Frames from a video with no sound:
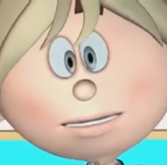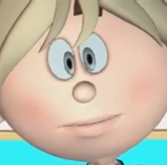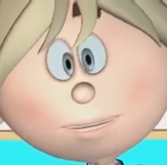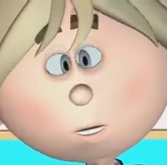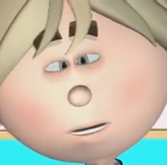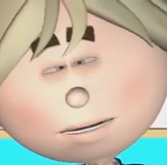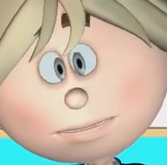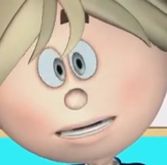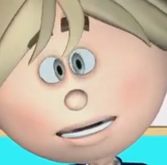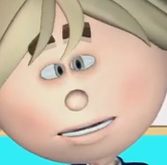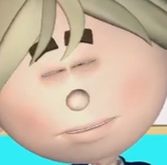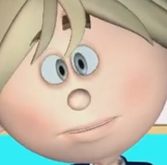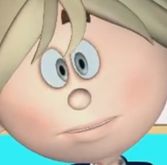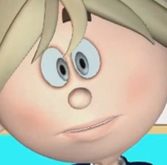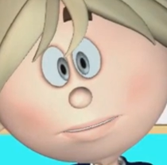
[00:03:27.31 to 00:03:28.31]
and
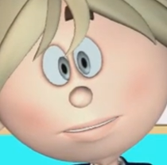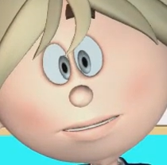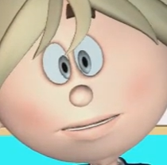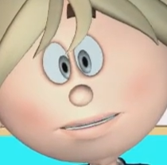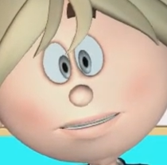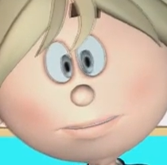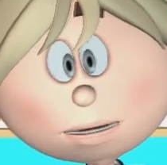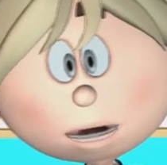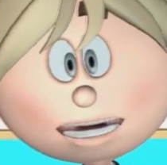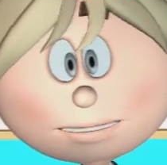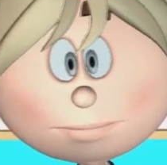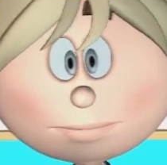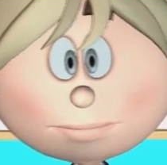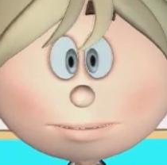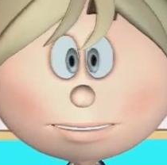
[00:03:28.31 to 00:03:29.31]
one is
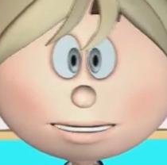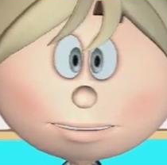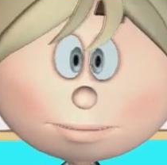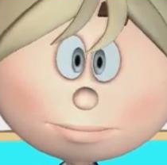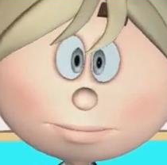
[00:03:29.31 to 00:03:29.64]
five.